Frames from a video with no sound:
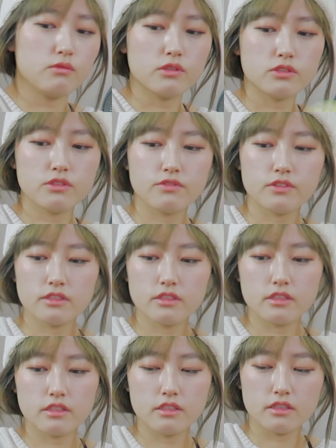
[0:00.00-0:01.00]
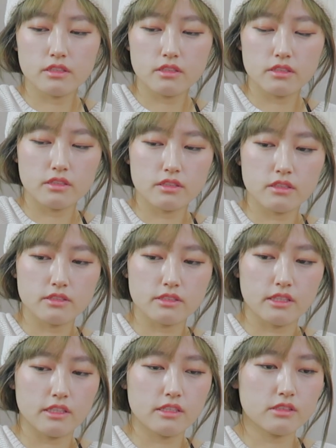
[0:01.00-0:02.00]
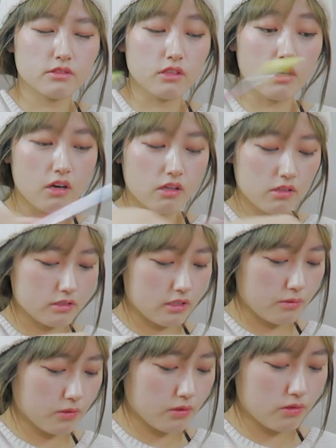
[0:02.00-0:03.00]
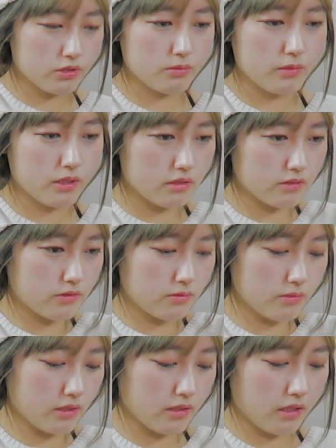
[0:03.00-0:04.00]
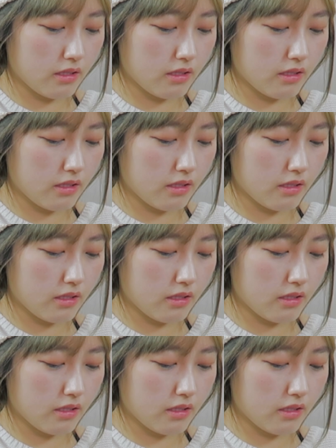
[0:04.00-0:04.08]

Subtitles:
when she visited the States long time ago, she made this for me,